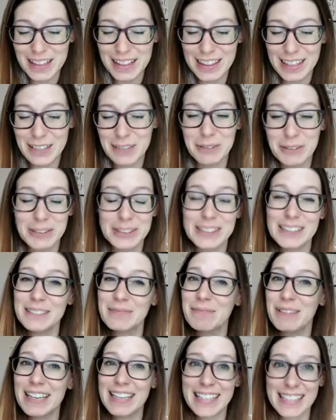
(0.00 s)
the world,
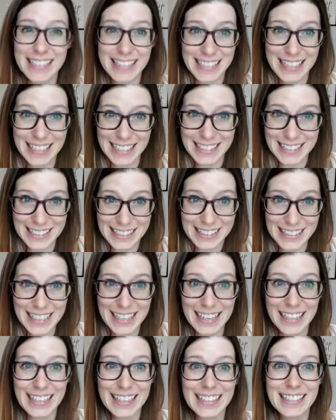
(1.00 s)
make it in
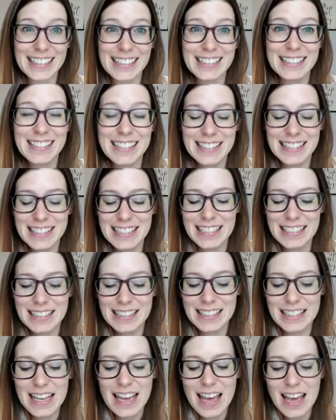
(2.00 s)
uh,
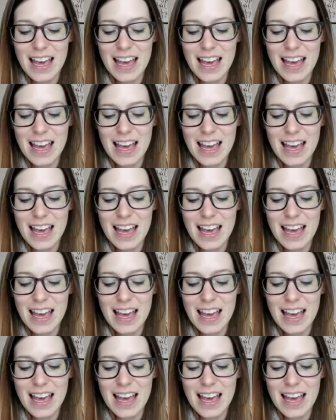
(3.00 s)
existence.